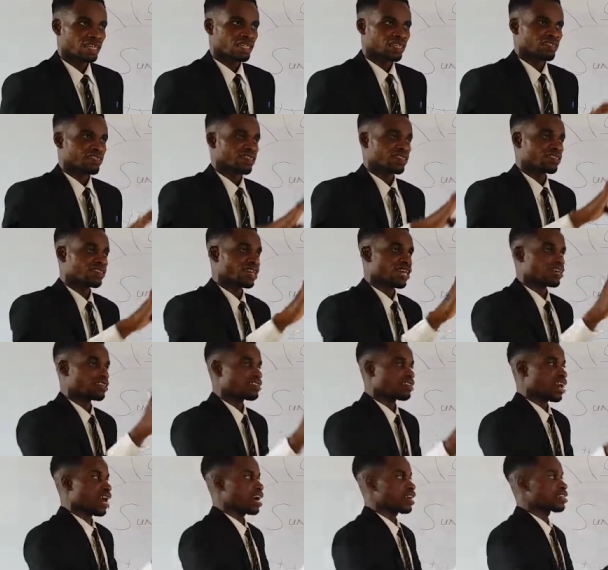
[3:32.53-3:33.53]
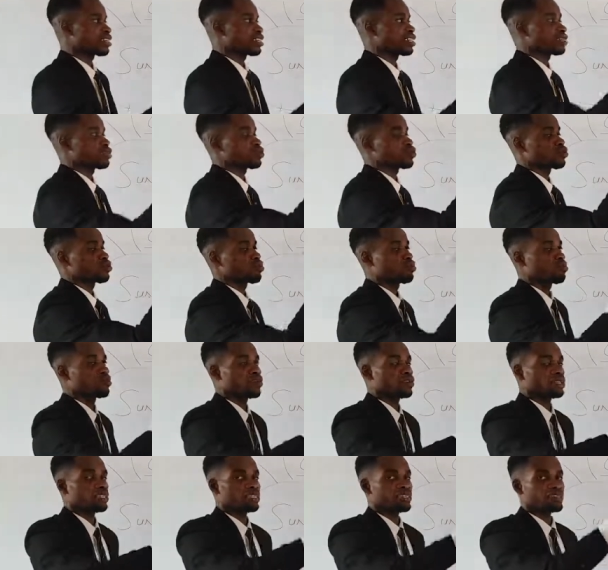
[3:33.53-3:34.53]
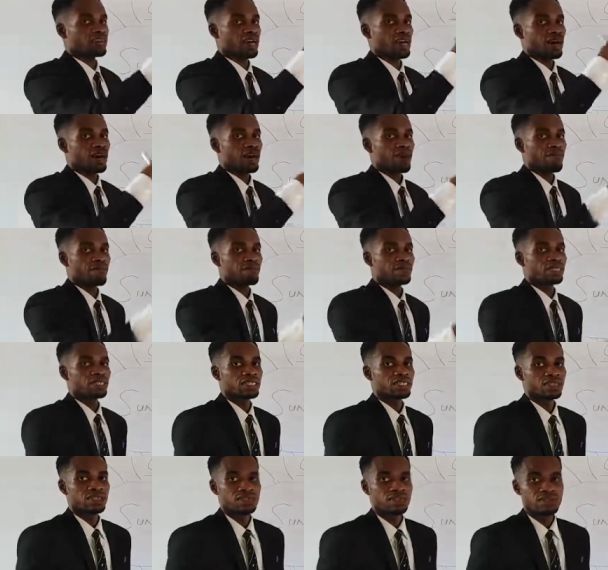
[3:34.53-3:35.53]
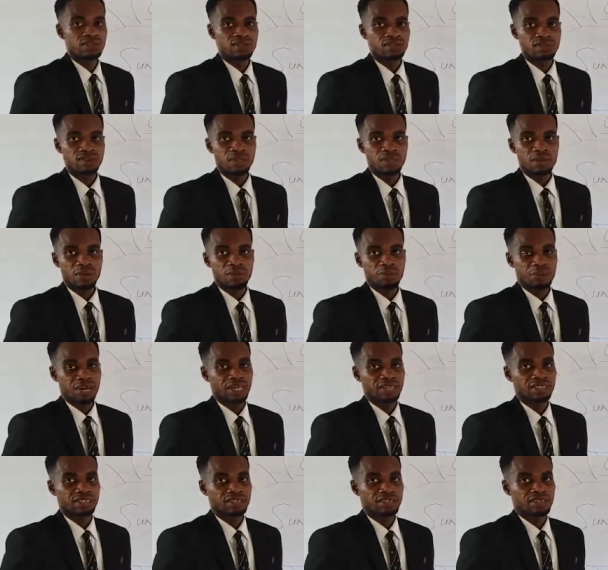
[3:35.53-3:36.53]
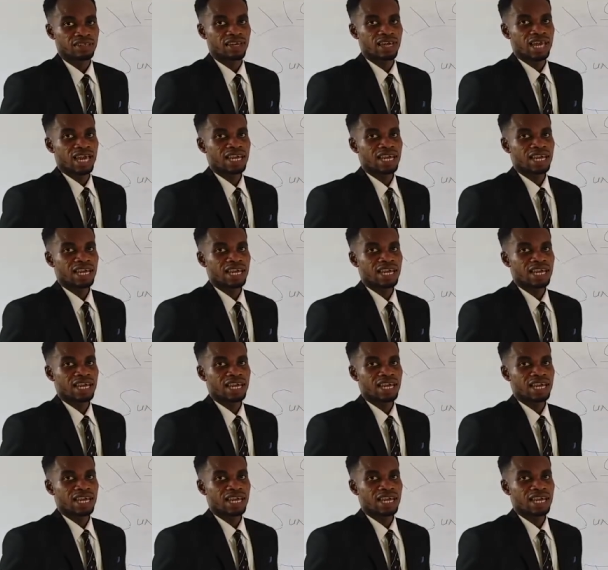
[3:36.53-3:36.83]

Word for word: The satellites are there to monitor these planets